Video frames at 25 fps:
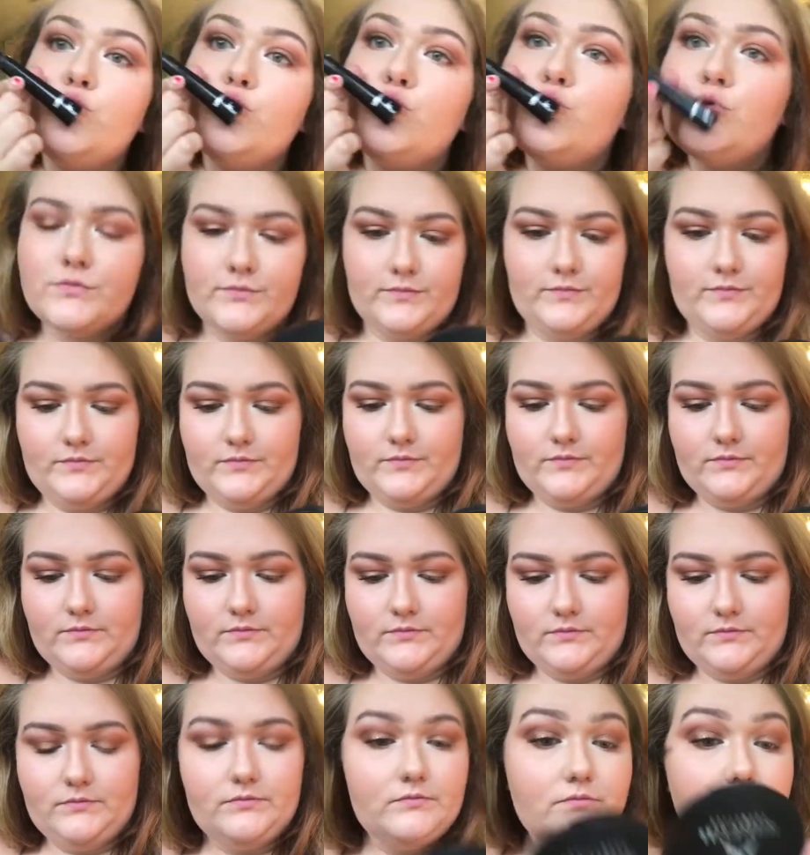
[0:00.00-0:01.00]
But I use two
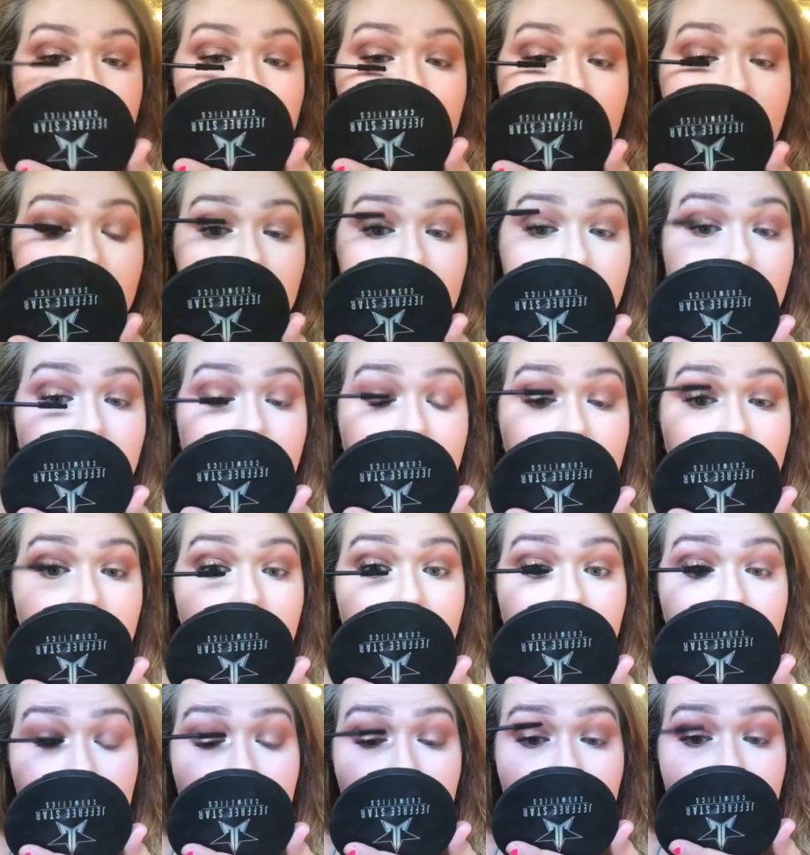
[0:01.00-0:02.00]
different
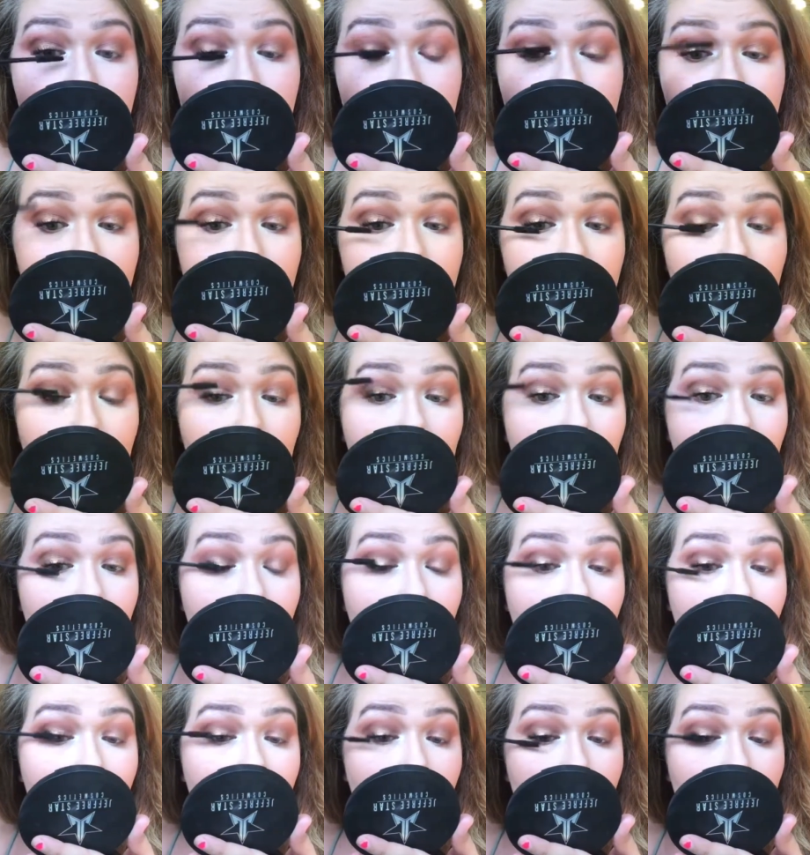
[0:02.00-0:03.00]
mascaras,
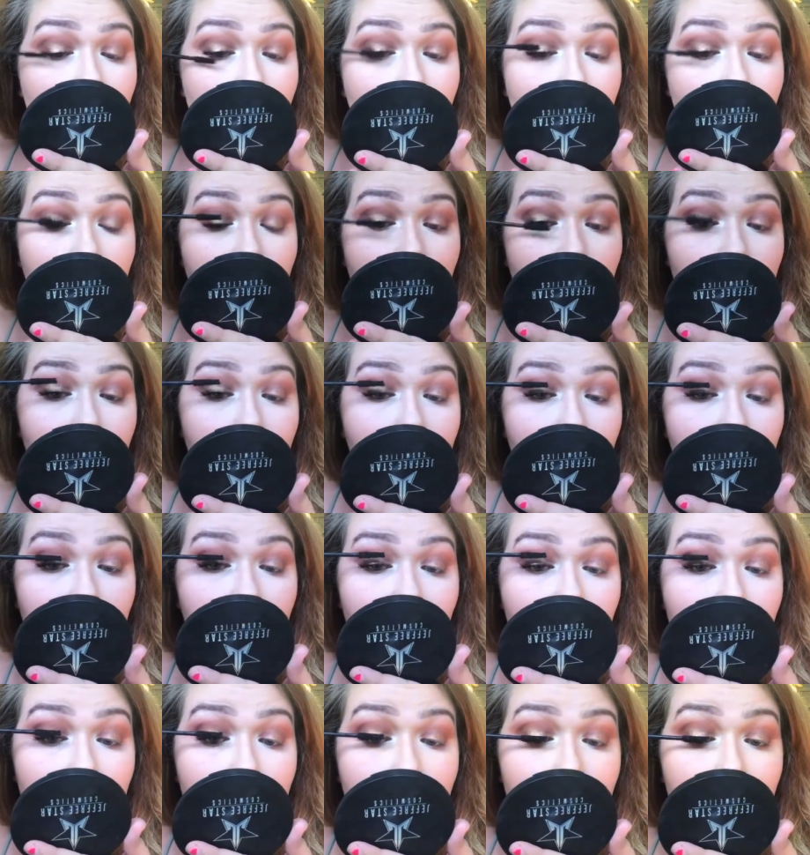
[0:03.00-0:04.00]
one for lengthening
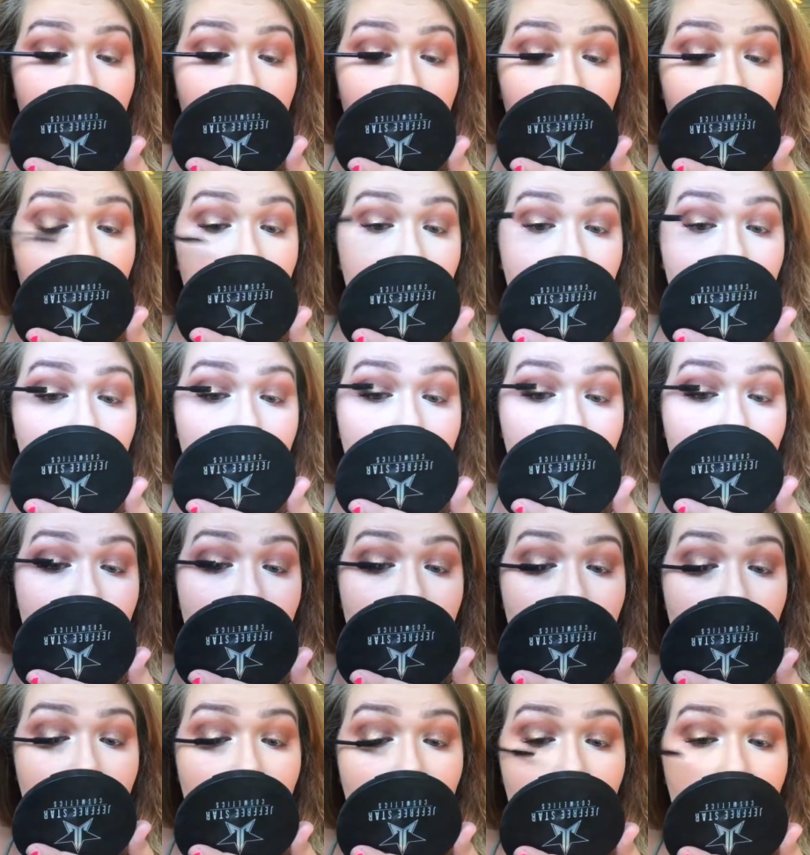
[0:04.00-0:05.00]
and one for
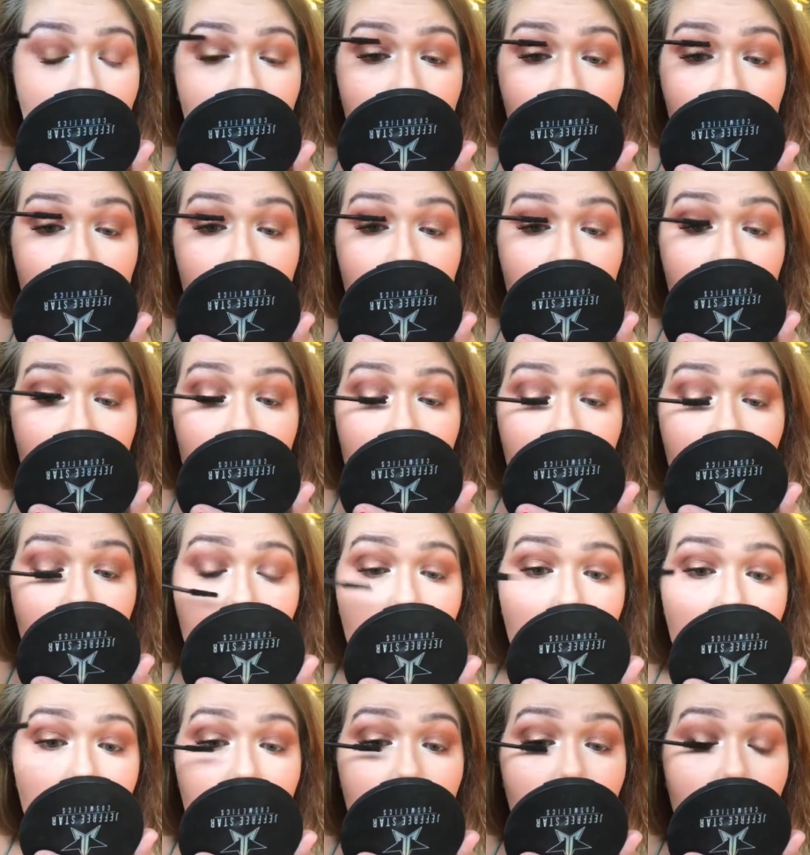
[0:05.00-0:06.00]
volumizing. And I'm
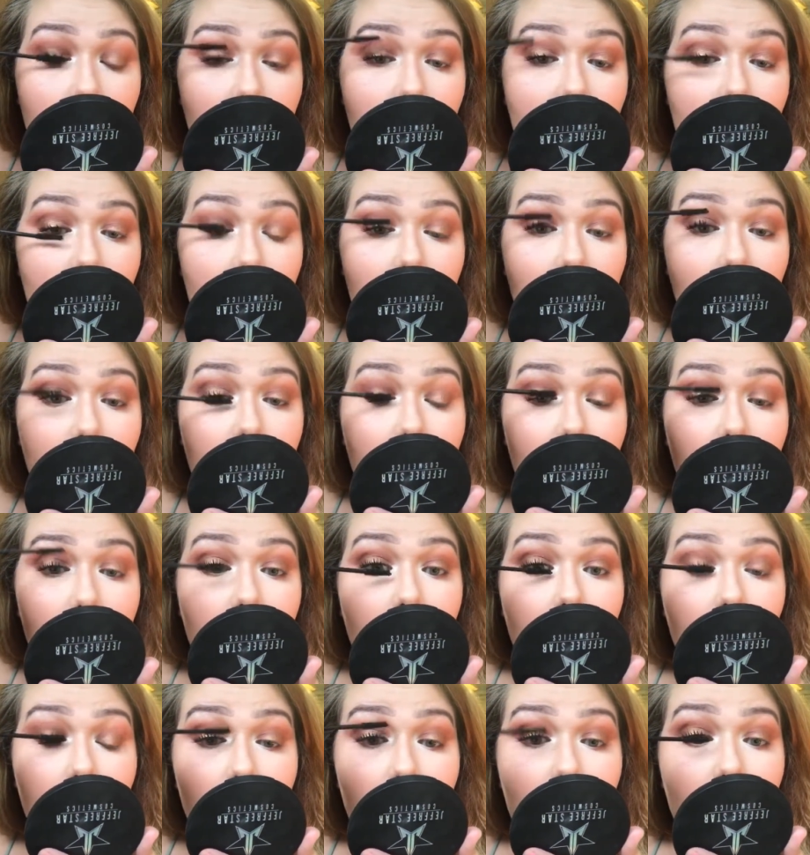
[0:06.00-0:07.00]
really, really happy
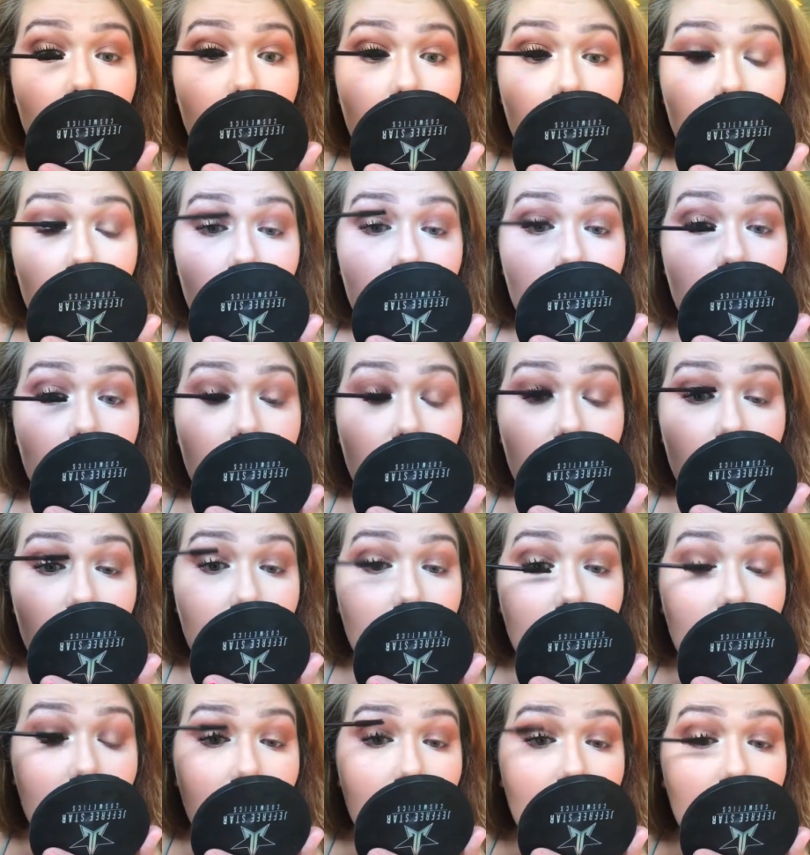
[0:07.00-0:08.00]

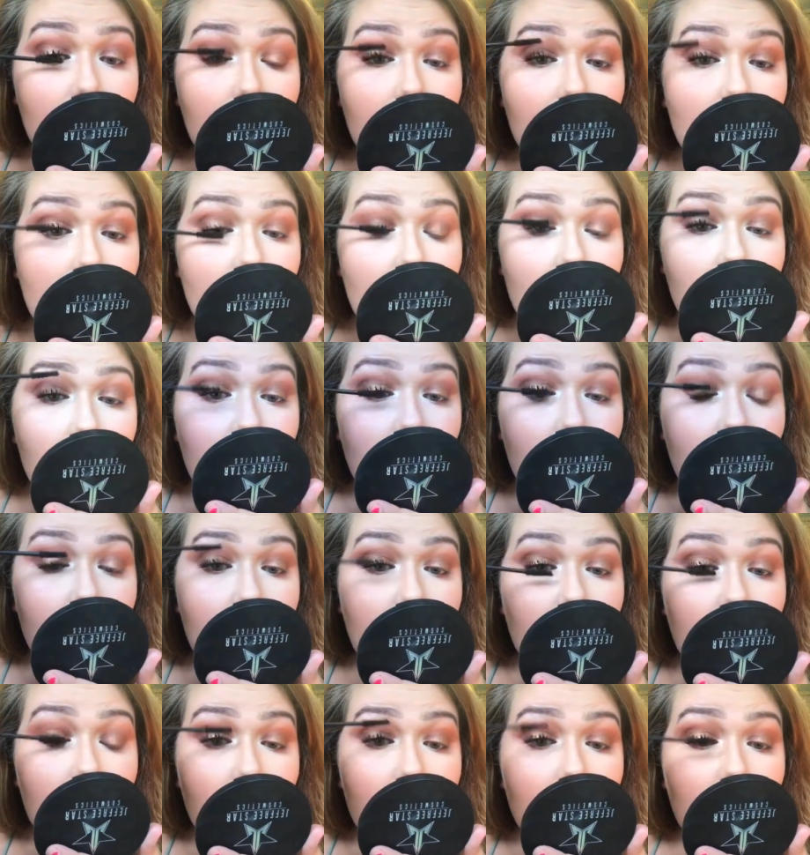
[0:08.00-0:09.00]
that I can find
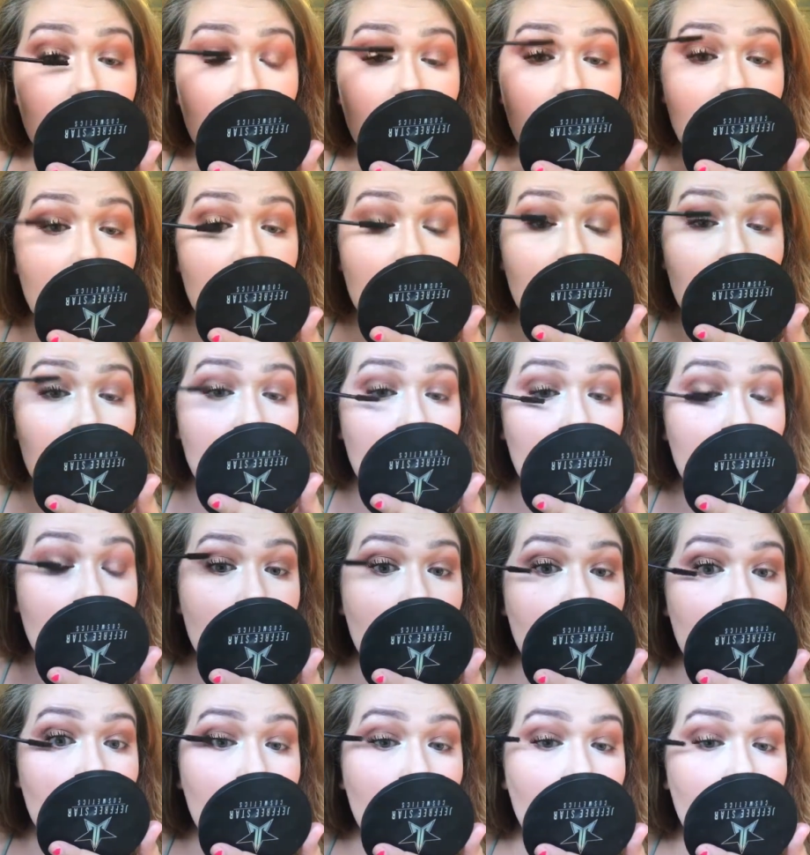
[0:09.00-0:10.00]
mascaras that I like, because it is
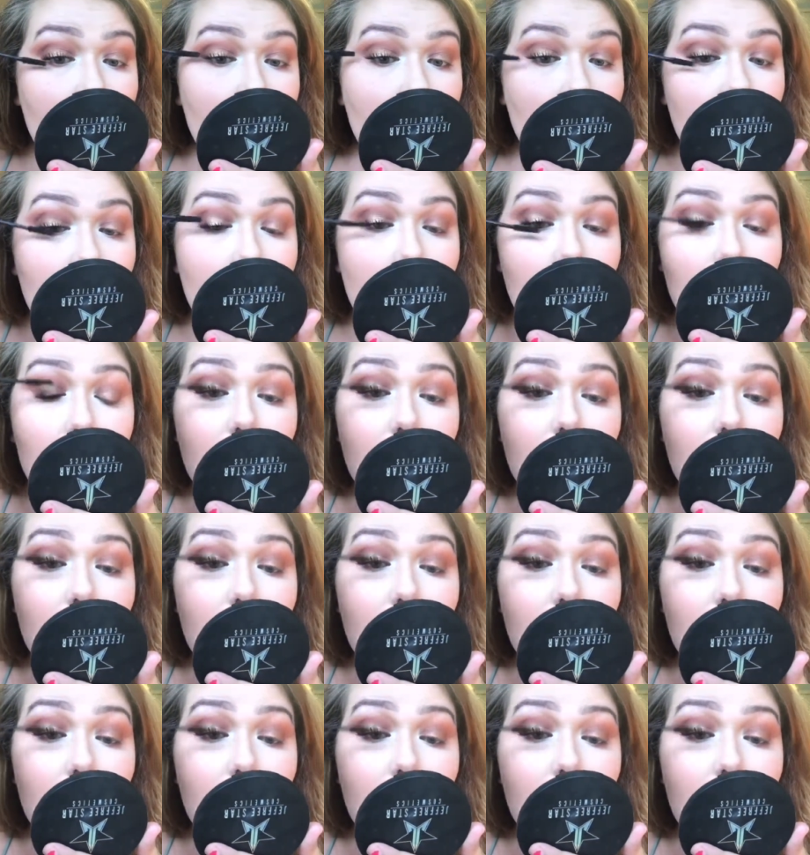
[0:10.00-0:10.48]
so